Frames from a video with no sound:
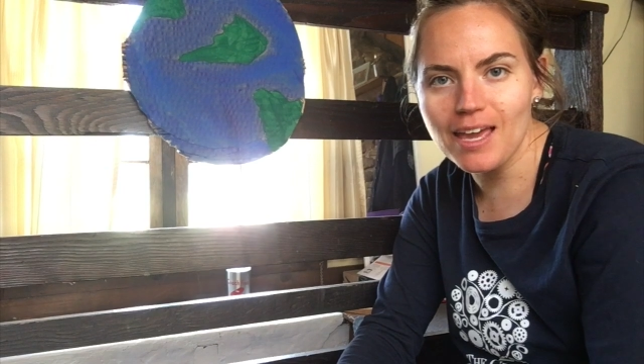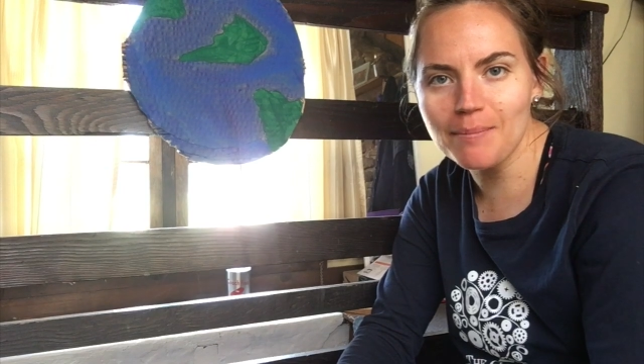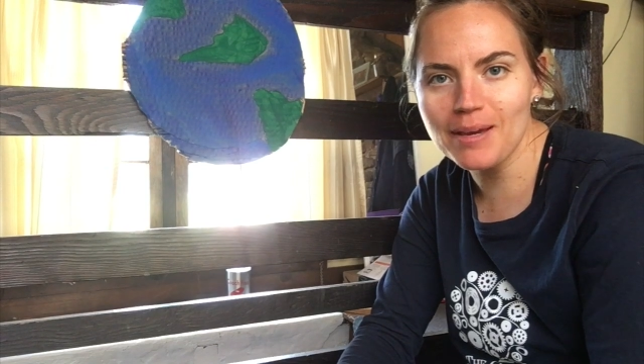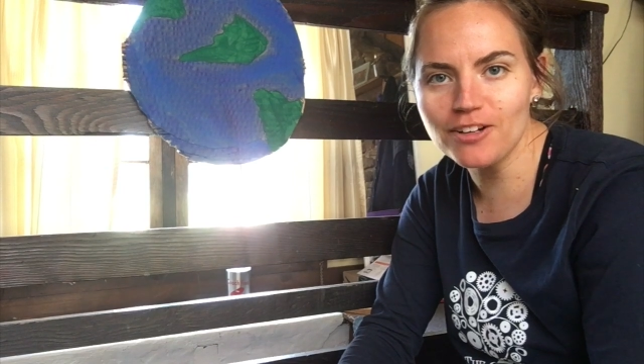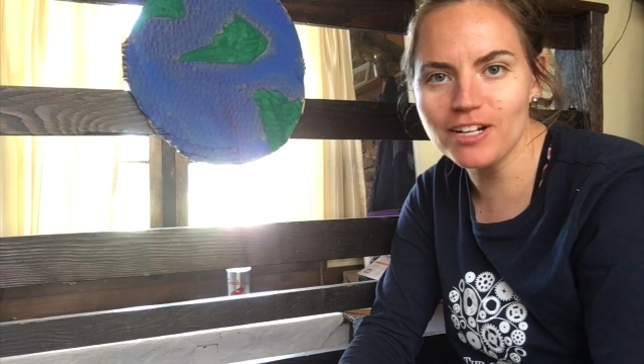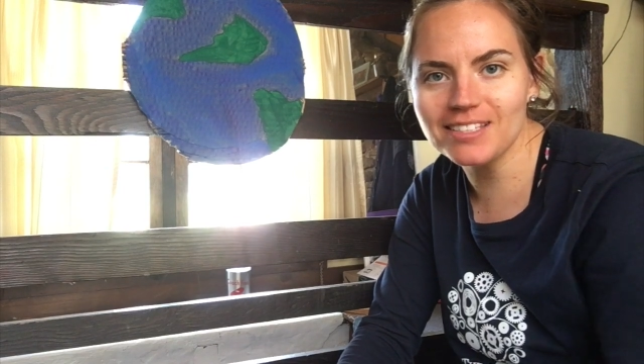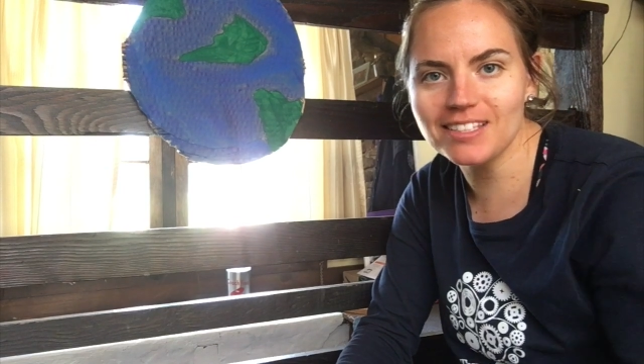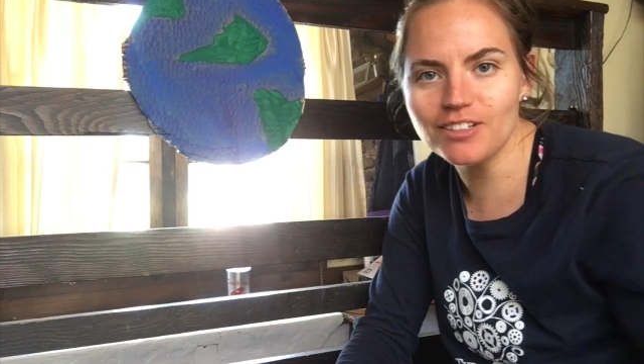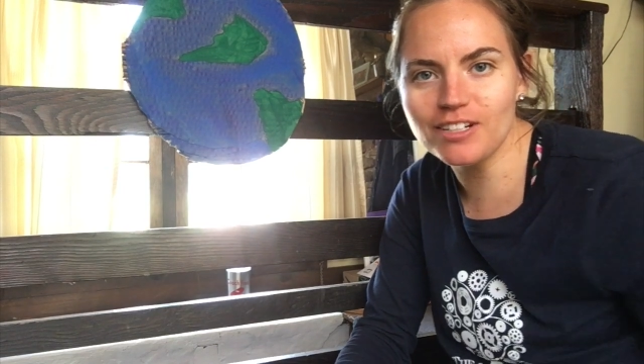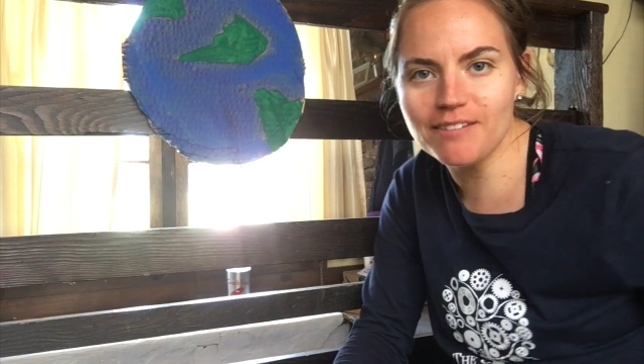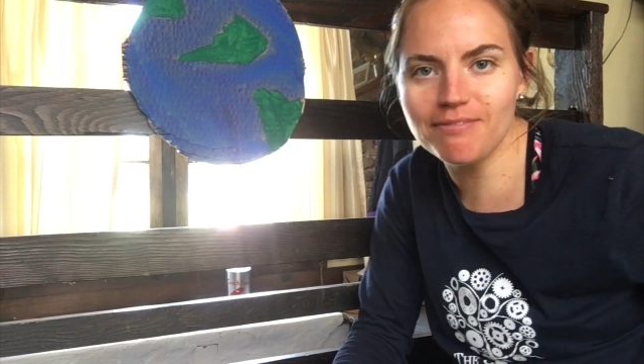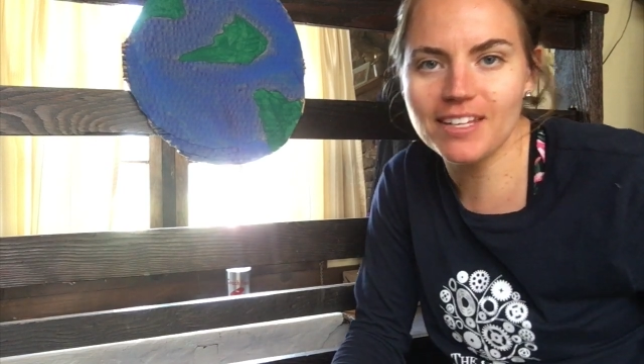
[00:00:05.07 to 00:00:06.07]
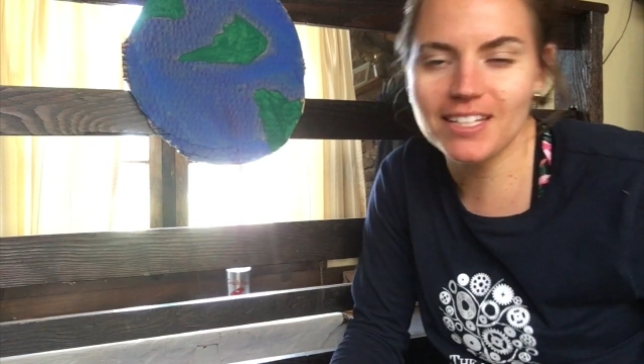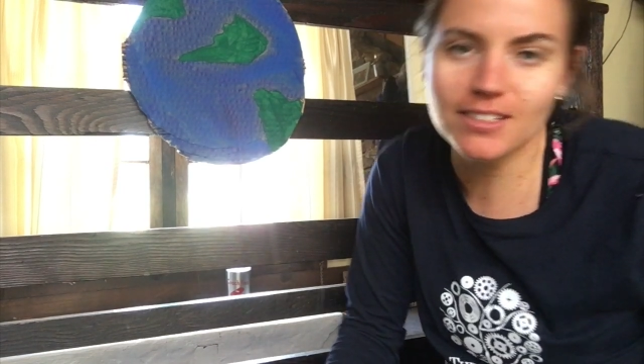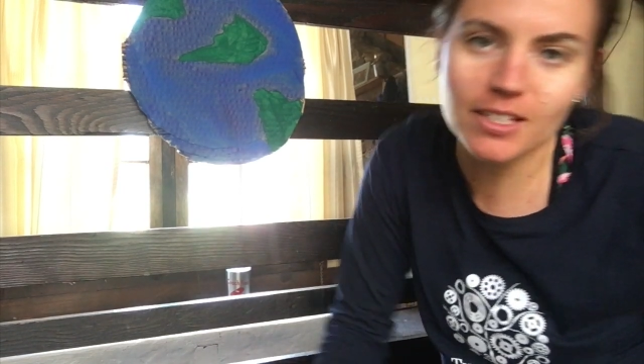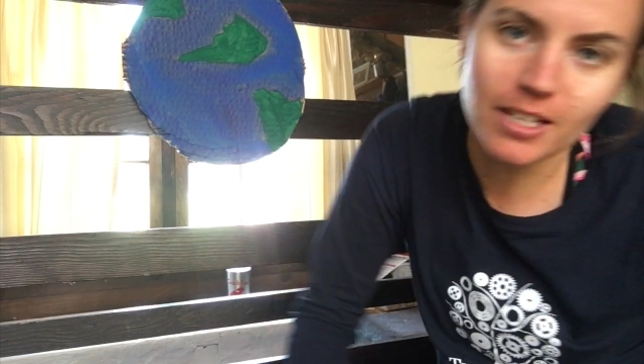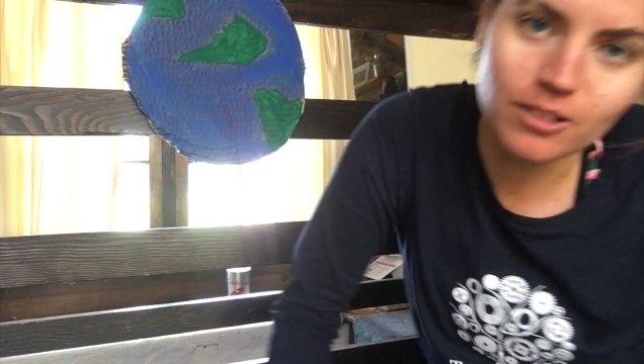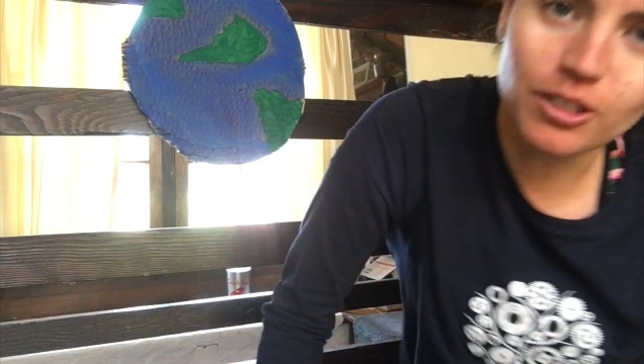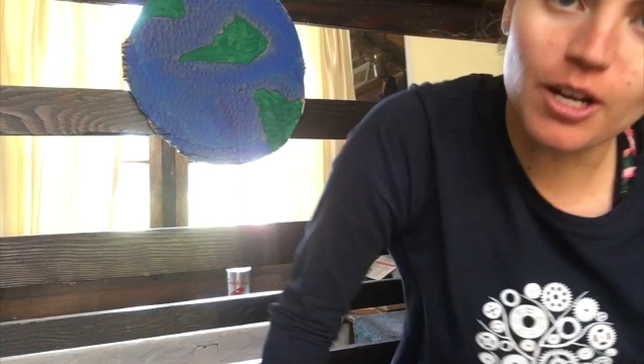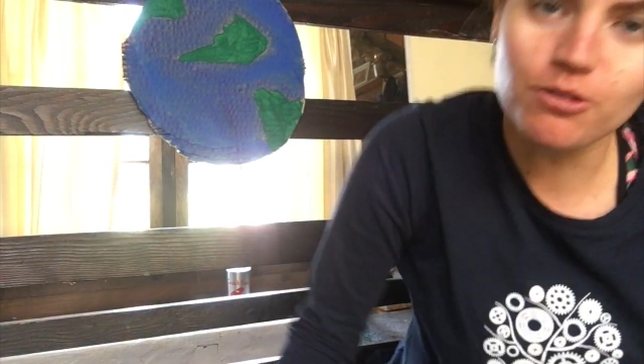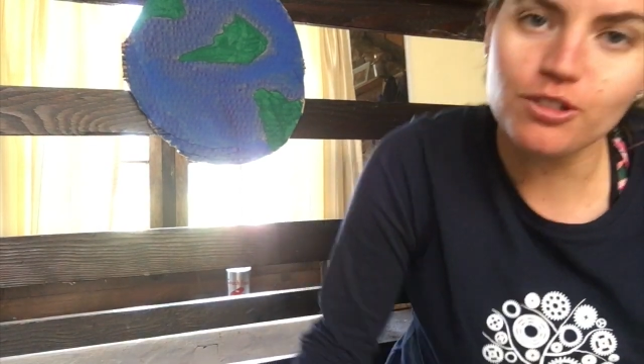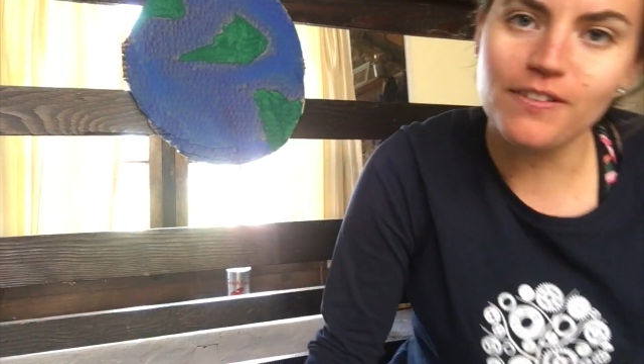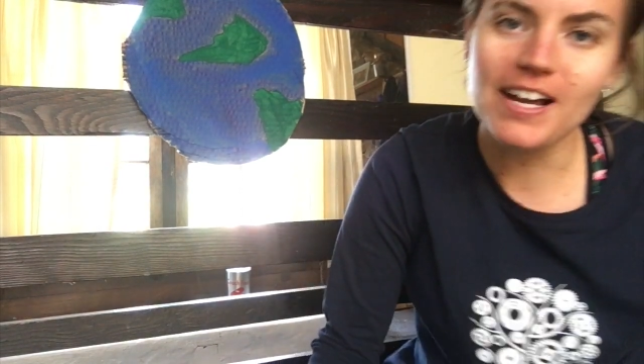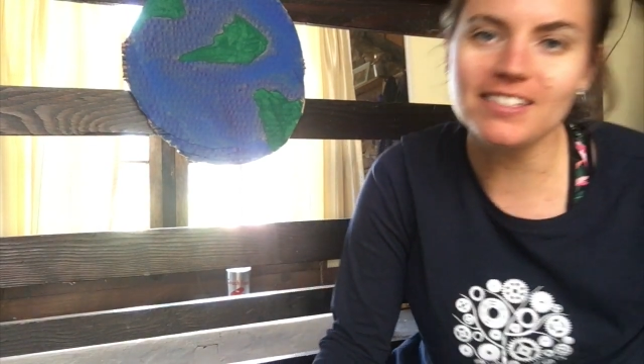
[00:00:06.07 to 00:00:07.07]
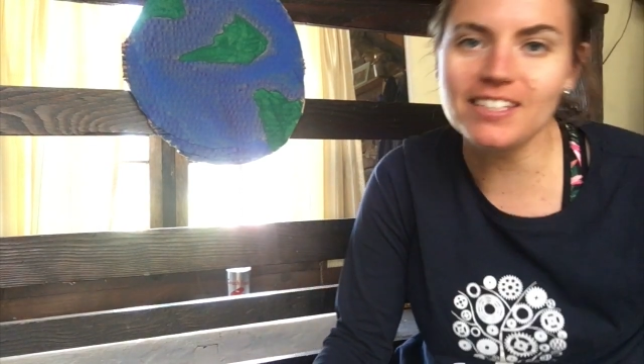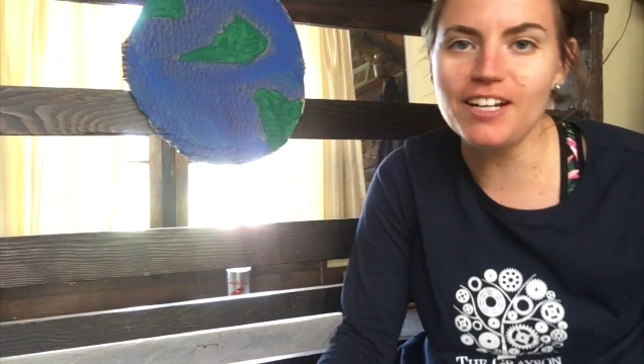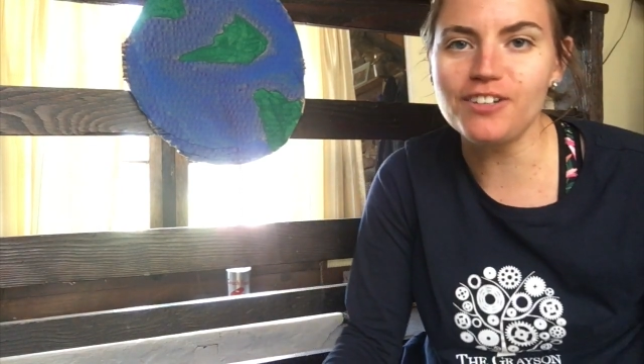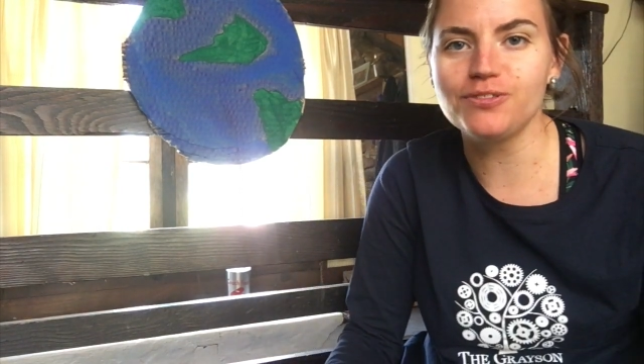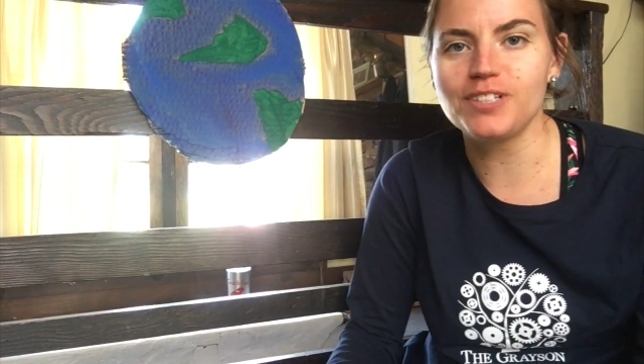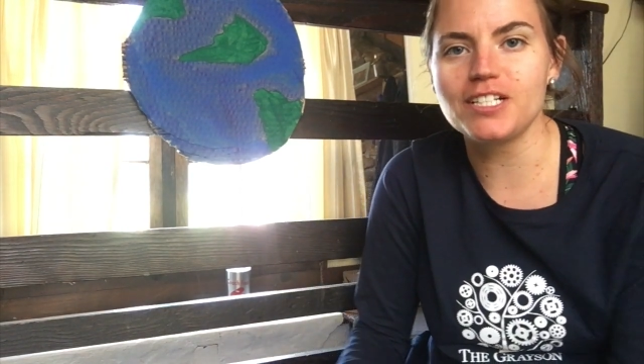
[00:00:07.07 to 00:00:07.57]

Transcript: Hey my Grayson Griffins, it's Coach Fuss here for